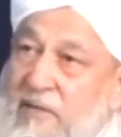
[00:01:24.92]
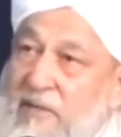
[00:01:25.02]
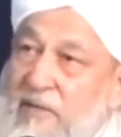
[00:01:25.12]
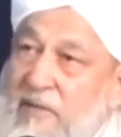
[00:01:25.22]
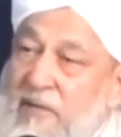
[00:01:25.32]

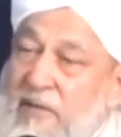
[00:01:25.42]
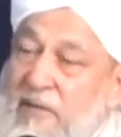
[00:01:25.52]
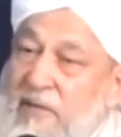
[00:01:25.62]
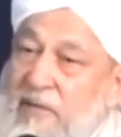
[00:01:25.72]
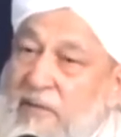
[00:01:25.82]
Right.
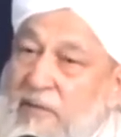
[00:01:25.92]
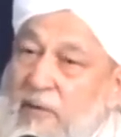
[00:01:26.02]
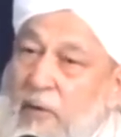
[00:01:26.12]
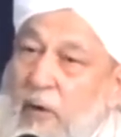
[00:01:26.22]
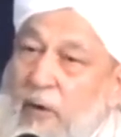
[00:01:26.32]

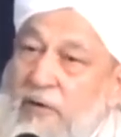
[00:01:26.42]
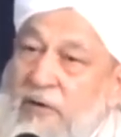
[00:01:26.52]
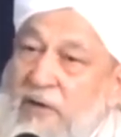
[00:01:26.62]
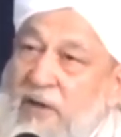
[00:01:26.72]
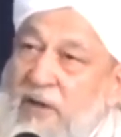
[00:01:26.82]

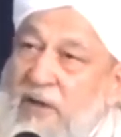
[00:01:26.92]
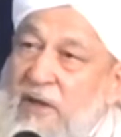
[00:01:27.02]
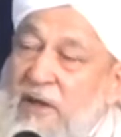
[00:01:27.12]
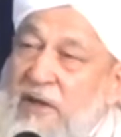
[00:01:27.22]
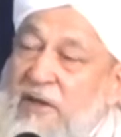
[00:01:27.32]
Because
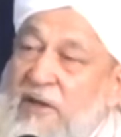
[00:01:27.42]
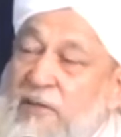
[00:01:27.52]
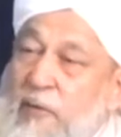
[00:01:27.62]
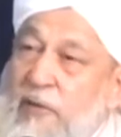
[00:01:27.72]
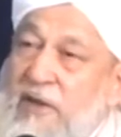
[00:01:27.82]
it is
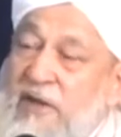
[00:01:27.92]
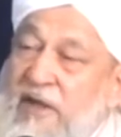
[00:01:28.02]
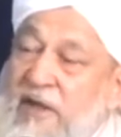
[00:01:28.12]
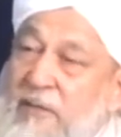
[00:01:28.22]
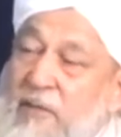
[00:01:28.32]
reported
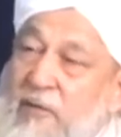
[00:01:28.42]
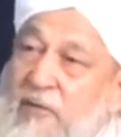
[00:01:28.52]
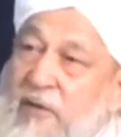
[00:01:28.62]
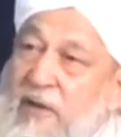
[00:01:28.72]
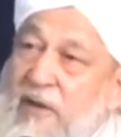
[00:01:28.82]
that about
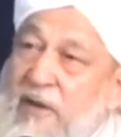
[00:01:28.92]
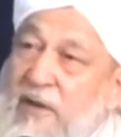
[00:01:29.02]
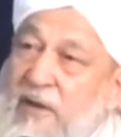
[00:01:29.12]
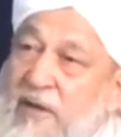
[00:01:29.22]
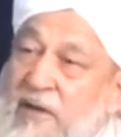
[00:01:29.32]

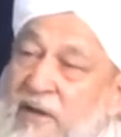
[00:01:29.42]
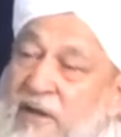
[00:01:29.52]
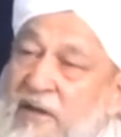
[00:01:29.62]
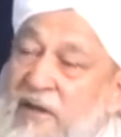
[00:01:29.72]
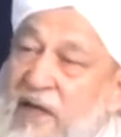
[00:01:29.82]

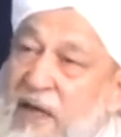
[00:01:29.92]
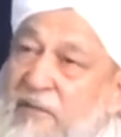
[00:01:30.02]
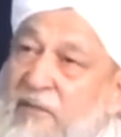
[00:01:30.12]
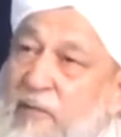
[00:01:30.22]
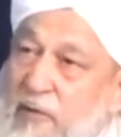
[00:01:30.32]
in the
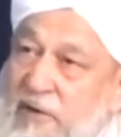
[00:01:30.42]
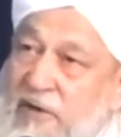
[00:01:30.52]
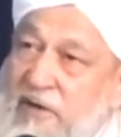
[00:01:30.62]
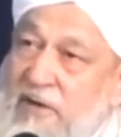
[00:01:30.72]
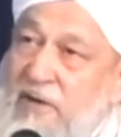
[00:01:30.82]
time of
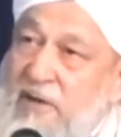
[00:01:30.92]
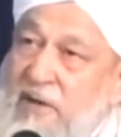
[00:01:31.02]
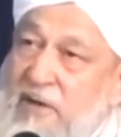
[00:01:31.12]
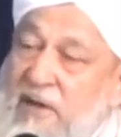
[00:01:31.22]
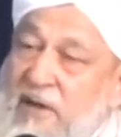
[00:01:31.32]
Moses,
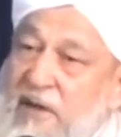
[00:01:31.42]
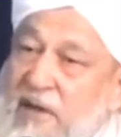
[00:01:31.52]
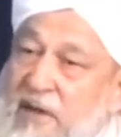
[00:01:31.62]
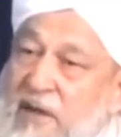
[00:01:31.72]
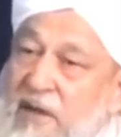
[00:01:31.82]

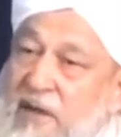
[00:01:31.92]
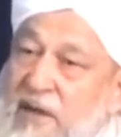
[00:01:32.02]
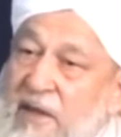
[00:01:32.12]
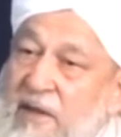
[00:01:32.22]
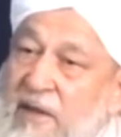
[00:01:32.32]

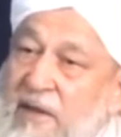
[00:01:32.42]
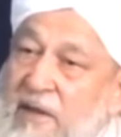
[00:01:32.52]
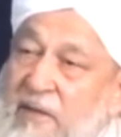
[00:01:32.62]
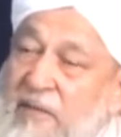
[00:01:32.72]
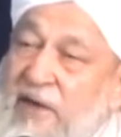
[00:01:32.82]
in
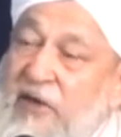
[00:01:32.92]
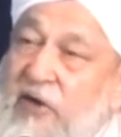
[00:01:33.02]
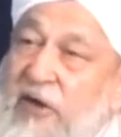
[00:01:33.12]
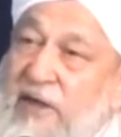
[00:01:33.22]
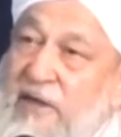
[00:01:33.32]
the
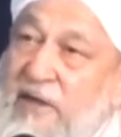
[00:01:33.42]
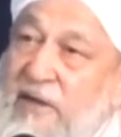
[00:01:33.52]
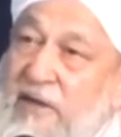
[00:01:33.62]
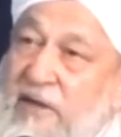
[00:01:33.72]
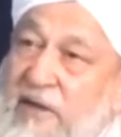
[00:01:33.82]

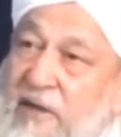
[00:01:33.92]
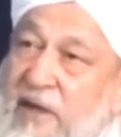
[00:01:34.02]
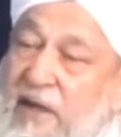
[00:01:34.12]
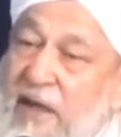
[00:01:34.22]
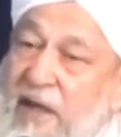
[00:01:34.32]
Mediterranean,
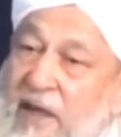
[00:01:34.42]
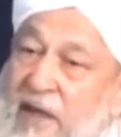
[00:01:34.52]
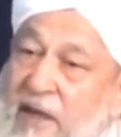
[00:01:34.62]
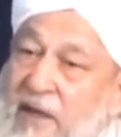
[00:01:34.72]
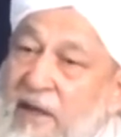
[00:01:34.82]

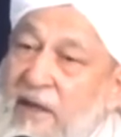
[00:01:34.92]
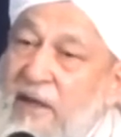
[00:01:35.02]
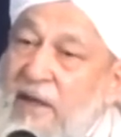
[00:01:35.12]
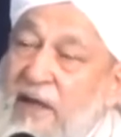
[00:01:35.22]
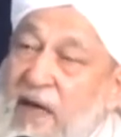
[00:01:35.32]
a,
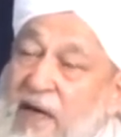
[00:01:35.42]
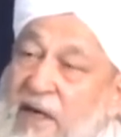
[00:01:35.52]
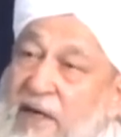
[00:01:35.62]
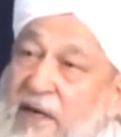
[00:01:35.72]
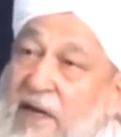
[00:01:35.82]
an
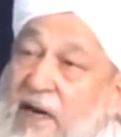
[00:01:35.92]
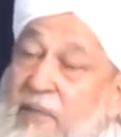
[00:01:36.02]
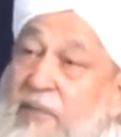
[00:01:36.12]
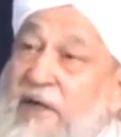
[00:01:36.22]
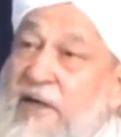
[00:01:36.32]
island
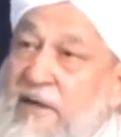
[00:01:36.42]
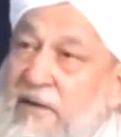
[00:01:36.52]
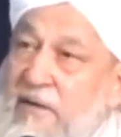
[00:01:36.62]
erupted